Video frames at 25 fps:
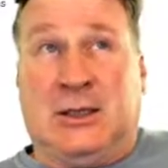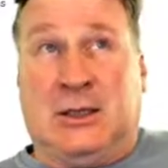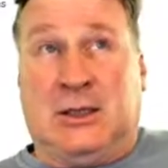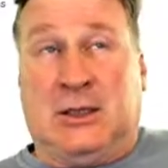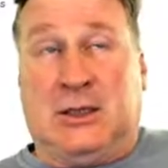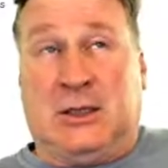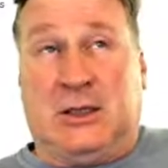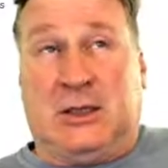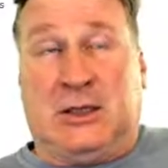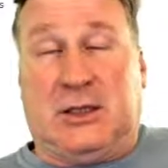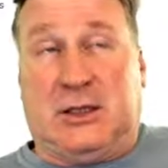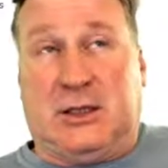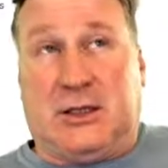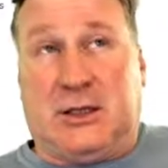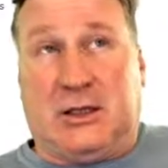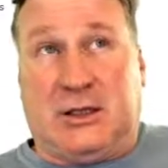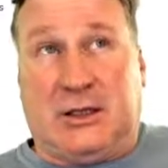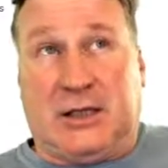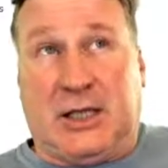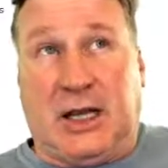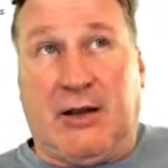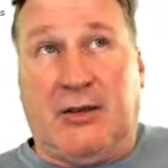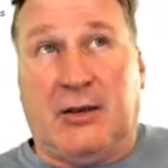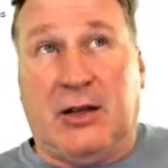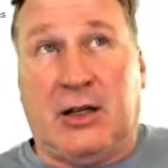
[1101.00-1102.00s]

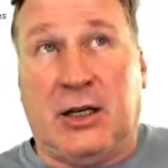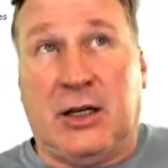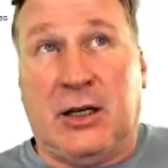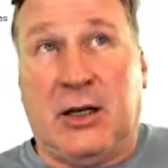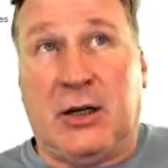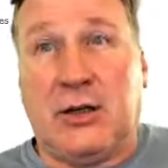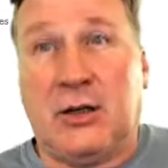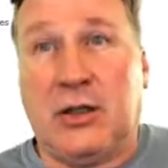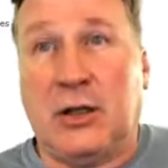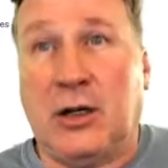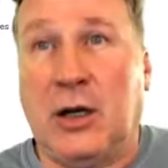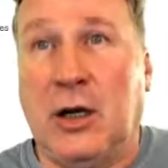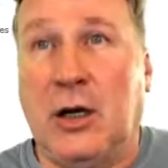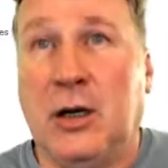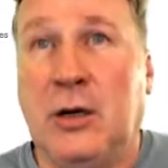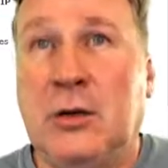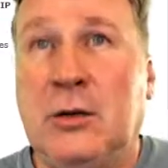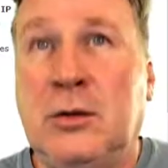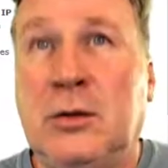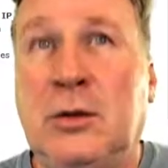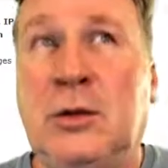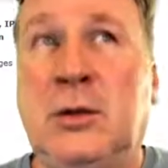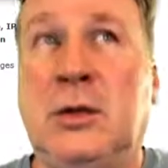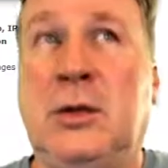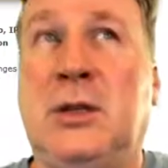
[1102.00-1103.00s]
6 years ago,
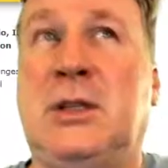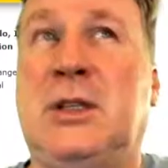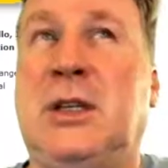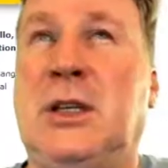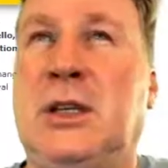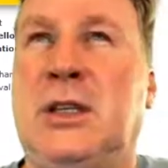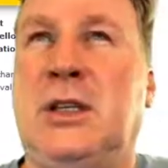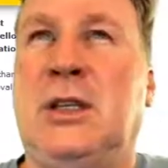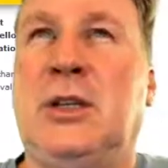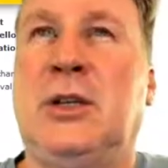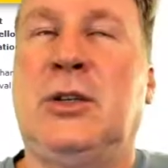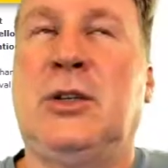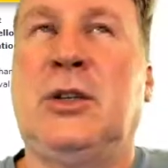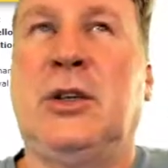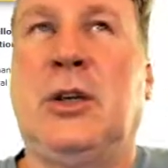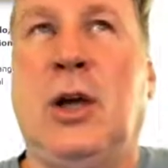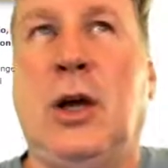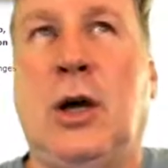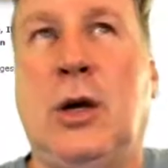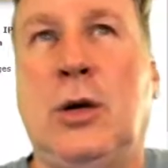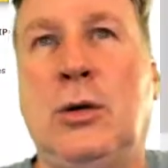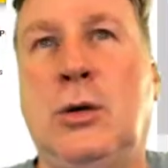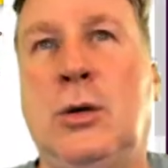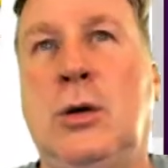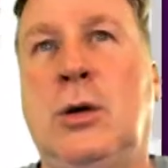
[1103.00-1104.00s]

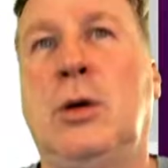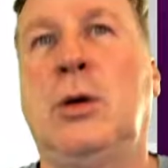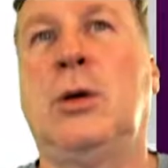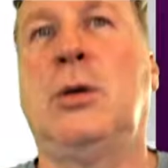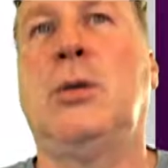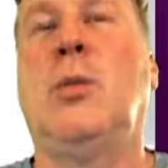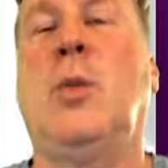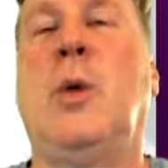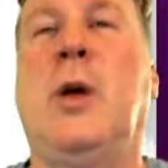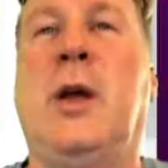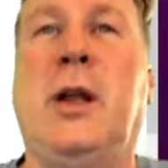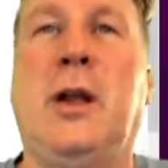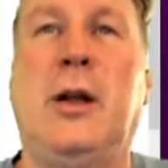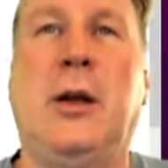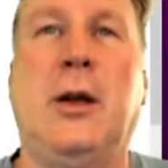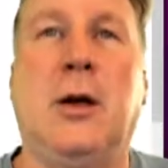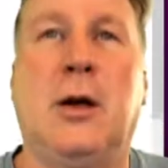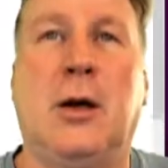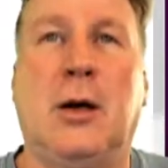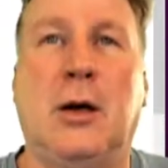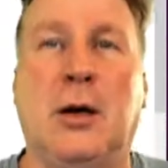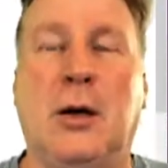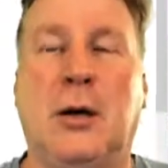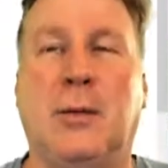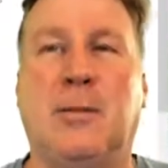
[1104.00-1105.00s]
when
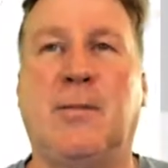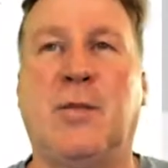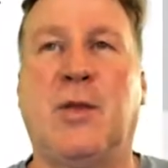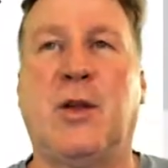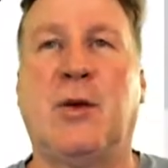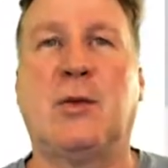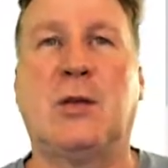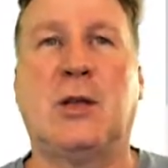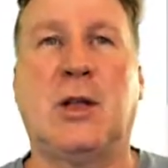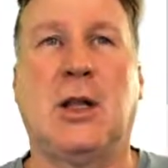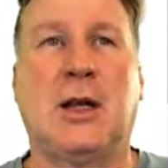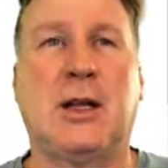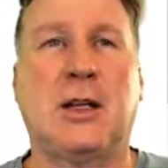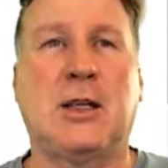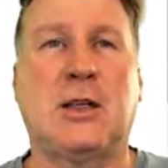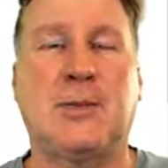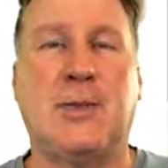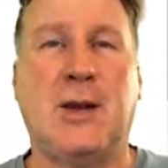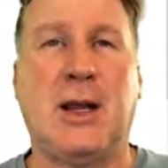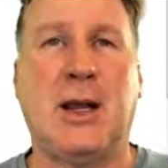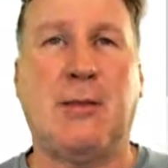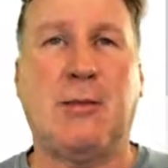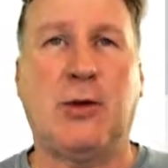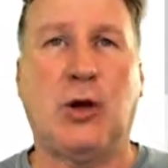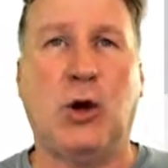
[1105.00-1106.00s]
there was a lot of
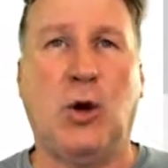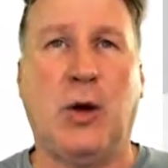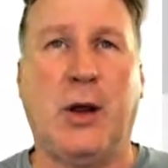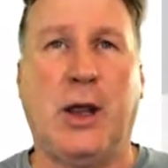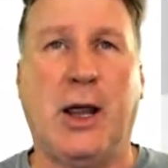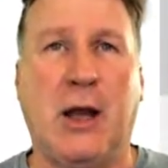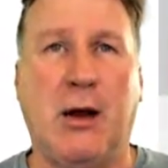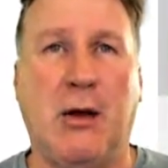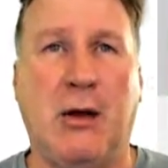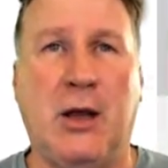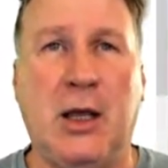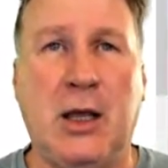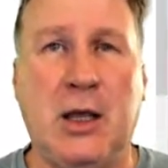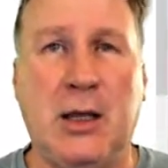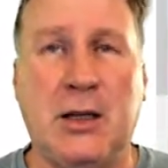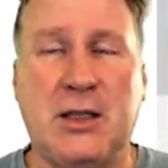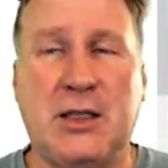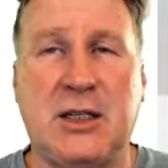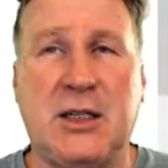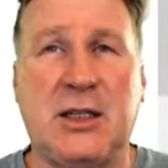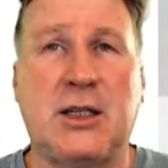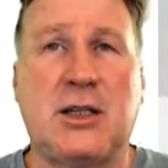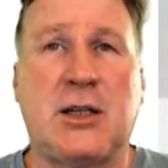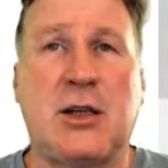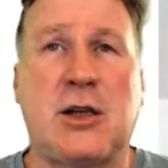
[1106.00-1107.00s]
spam going out, hitting
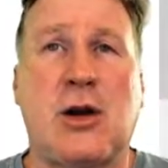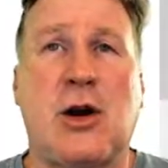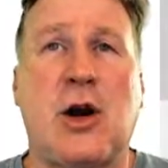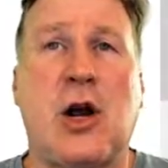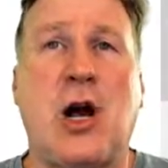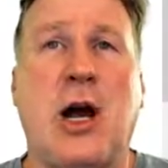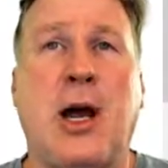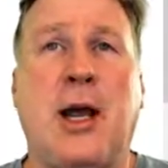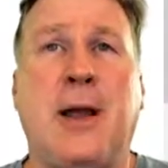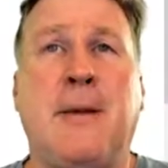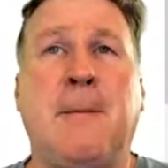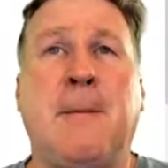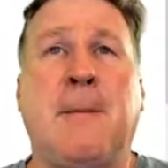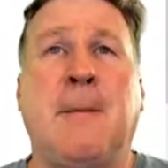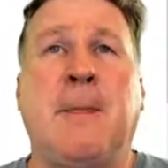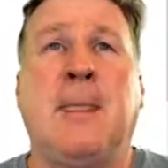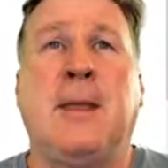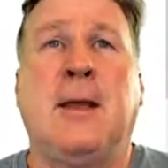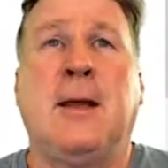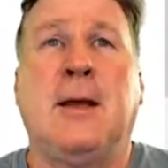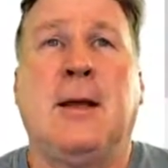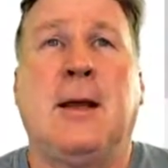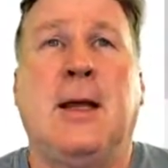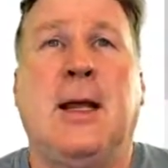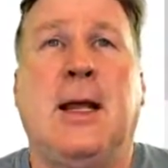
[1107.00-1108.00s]
CCRI,
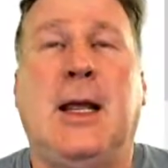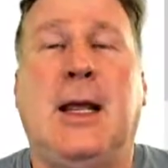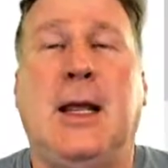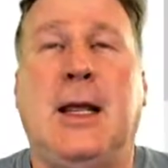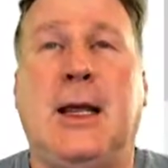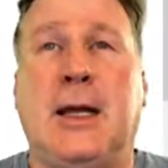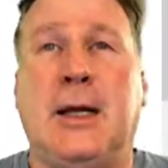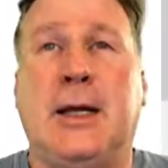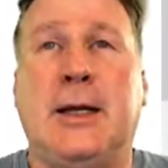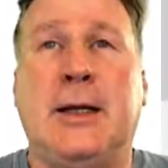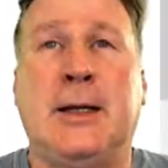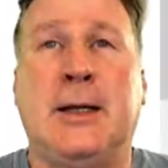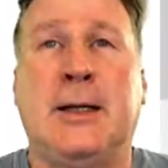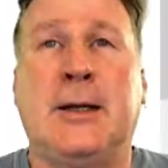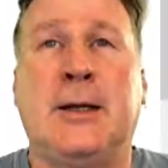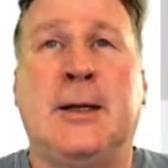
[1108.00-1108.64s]
and